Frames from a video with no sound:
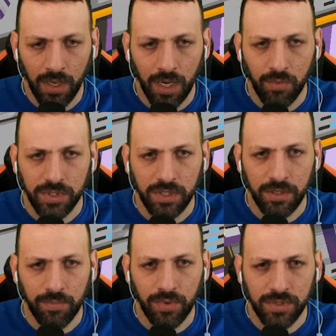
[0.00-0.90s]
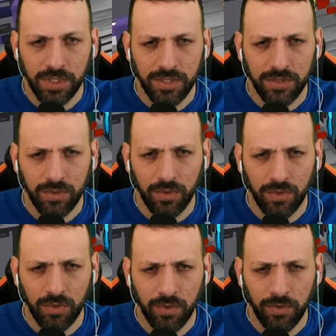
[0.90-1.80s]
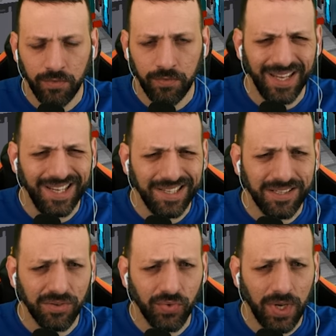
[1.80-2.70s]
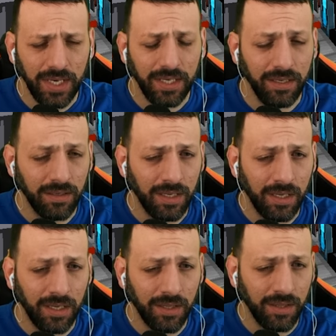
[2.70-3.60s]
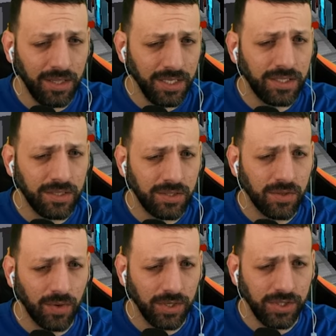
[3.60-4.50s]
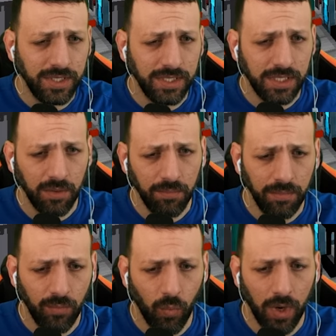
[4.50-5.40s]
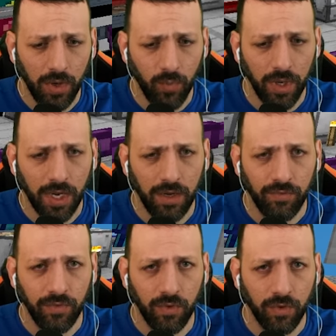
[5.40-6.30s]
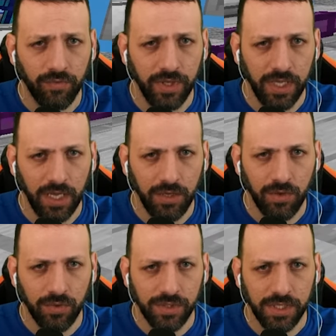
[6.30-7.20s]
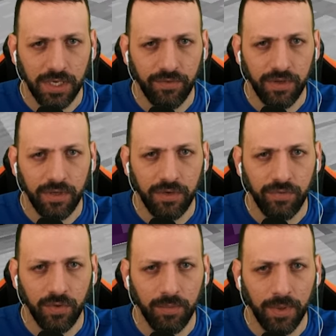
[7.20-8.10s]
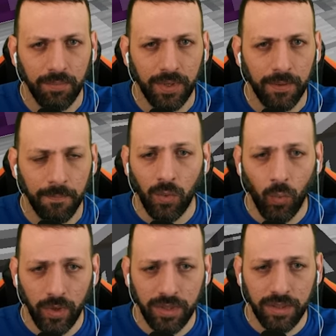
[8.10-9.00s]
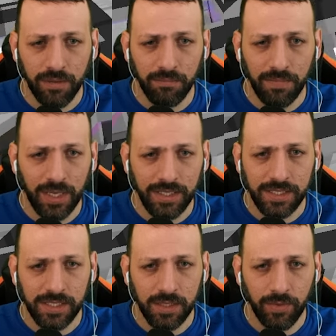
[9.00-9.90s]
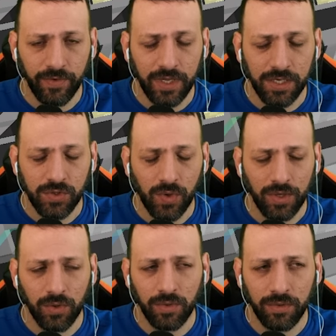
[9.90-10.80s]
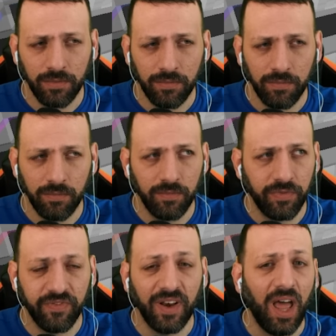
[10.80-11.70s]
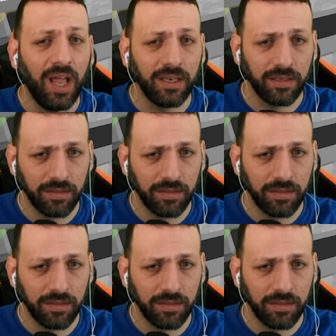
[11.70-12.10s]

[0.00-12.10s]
I was in the process of integrating this storage system where we have all of the icons and everything, if you remember, with my system over here, so I don't flood